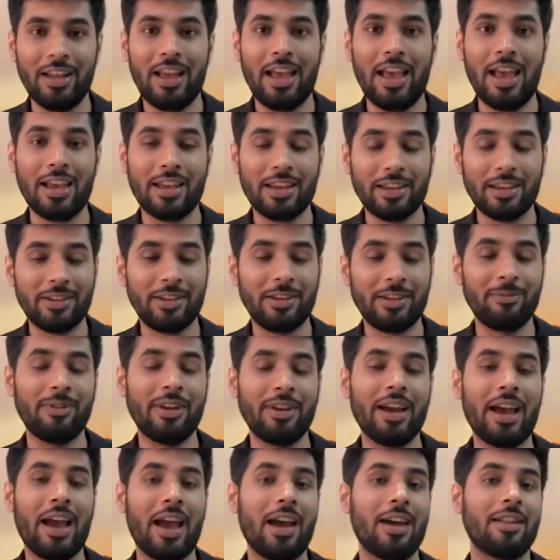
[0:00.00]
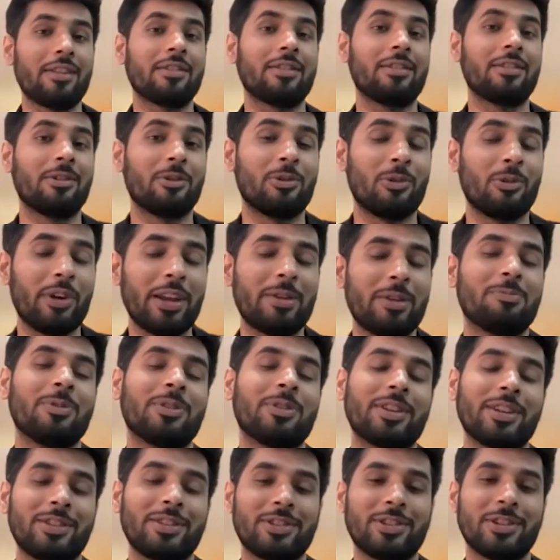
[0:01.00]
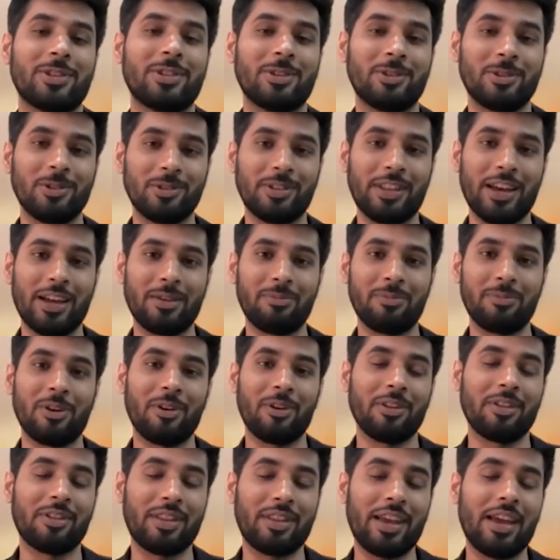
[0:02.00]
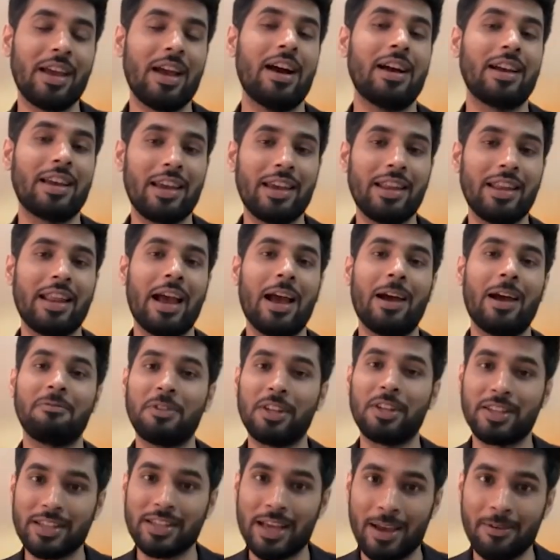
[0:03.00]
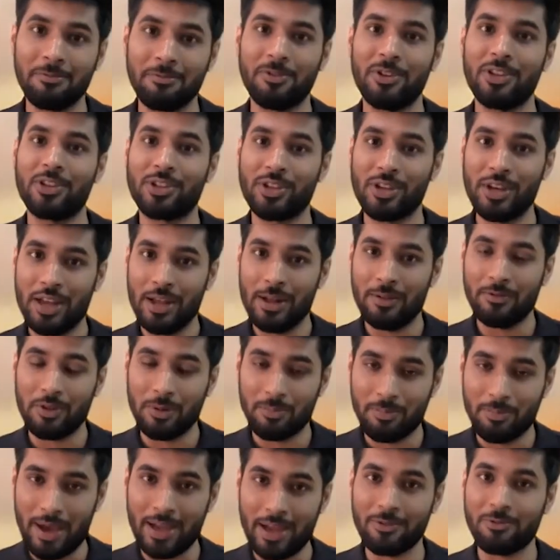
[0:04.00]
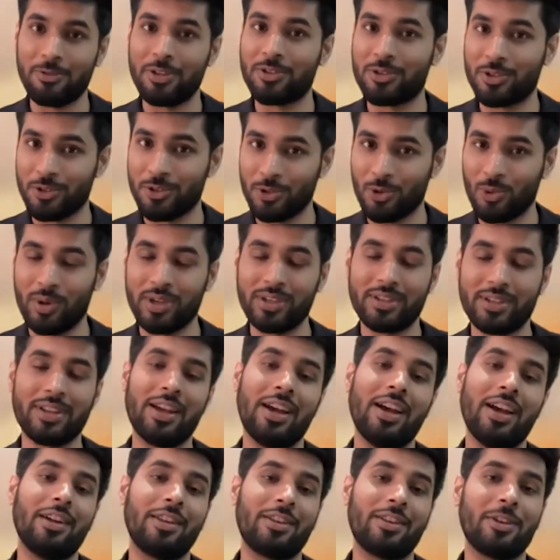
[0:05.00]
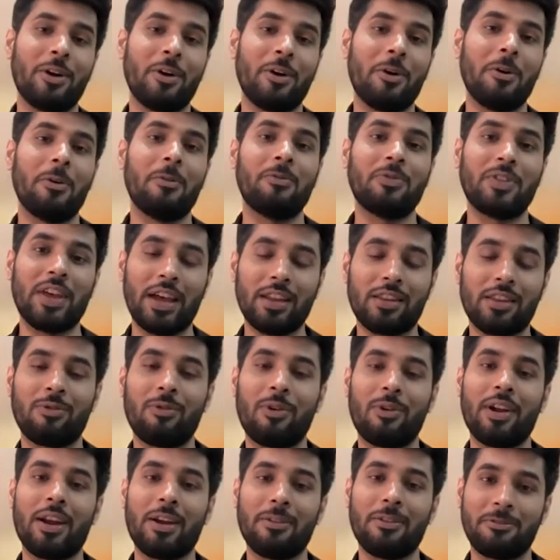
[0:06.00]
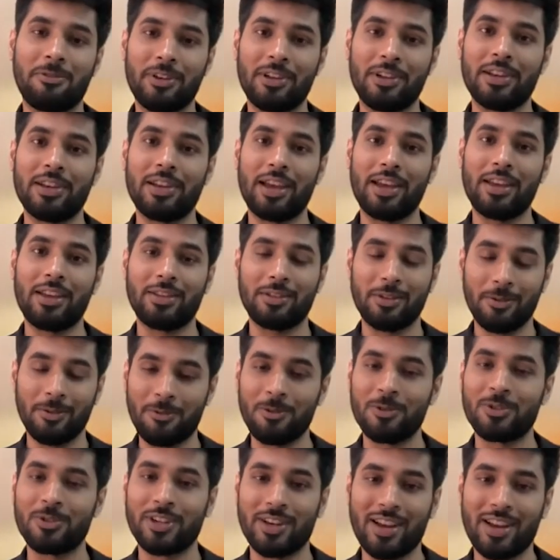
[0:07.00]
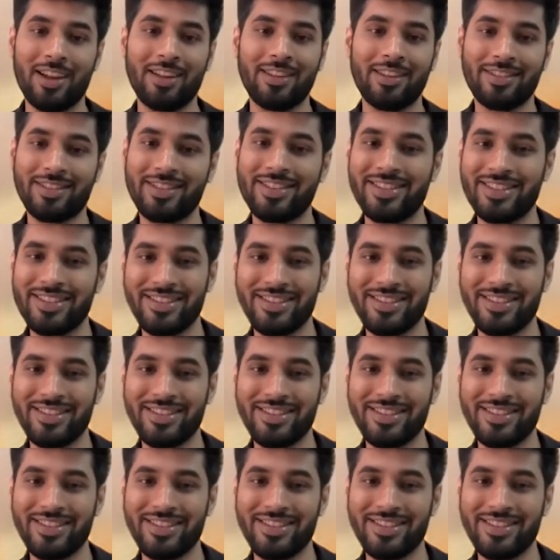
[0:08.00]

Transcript: Academia has great potential to do that because they again have the time with the bandwidth to do it. So that's where I feel like the future lies.